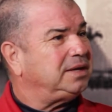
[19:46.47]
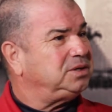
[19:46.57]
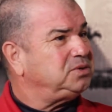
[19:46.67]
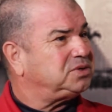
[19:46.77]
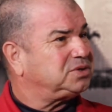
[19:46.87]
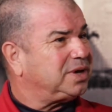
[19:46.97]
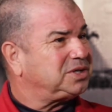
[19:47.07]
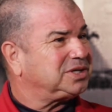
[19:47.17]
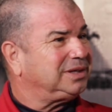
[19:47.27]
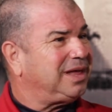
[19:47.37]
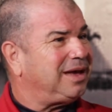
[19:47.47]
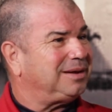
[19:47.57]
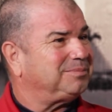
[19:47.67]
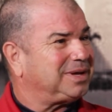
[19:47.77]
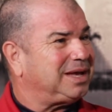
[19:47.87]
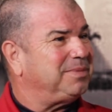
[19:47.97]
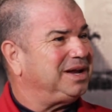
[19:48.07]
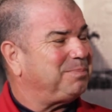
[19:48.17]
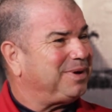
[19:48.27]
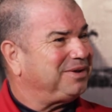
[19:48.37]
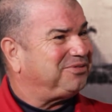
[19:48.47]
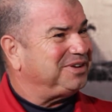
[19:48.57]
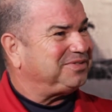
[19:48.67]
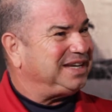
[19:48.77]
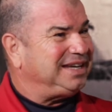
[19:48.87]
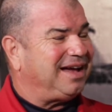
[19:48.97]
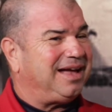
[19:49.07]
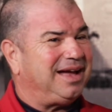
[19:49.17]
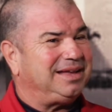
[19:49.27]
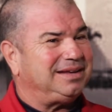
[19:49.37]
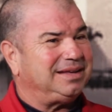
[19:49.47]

I do stretch a lot. I'm coming up on 59.